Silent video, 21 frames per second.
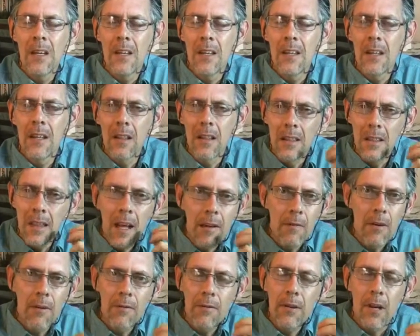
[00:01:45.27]
the love
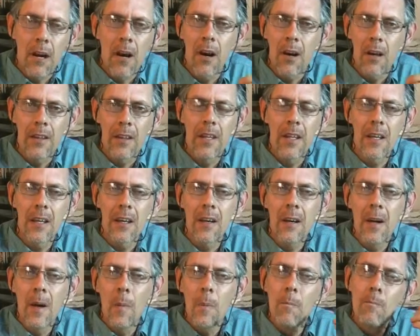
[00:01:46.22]
of God, the
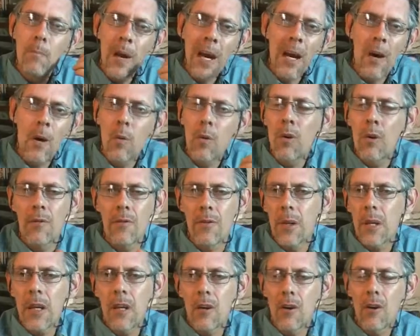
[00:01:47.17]
power of the
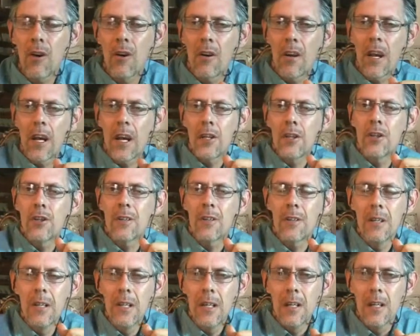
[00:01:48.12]
incarnation.
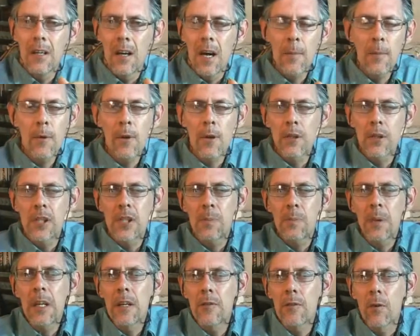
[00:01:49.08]
I'm going to just
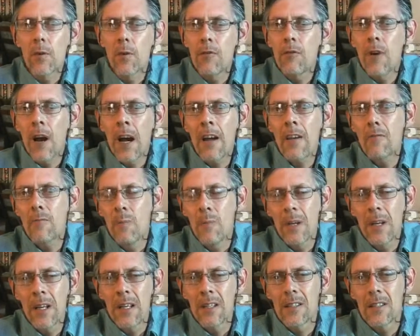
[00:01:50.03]
speak for five
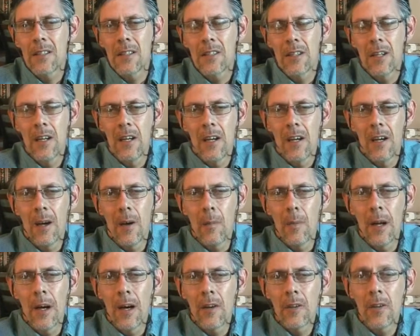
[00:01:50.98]
minutes
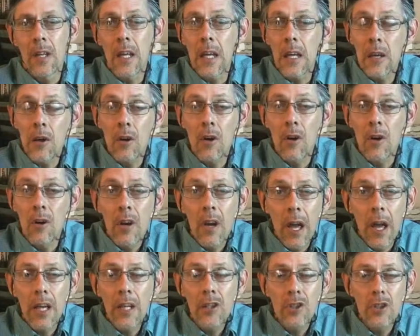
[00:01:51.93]
about the
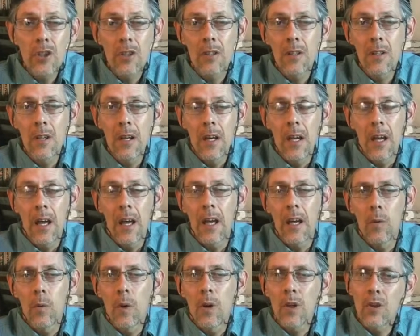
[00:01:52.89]
incarnation
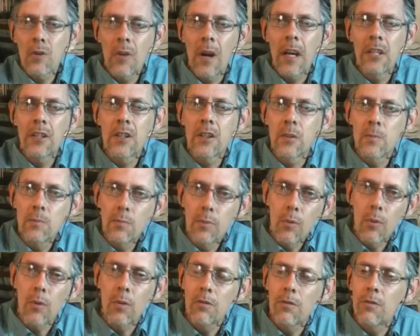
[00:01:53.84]
and what Christ has
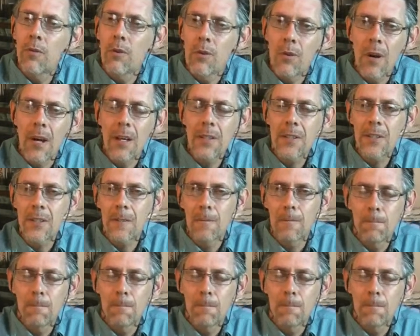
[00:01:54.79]
brought for us